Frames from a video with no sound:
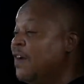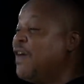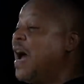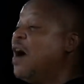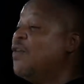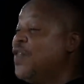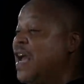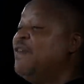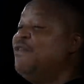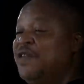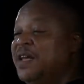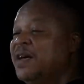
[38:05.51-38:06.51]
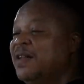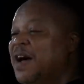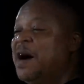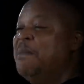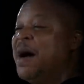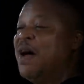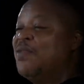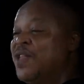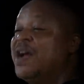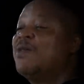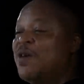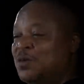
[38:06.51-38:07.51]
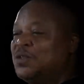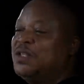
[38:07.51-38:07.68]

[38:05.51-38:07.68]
of how they feel about their own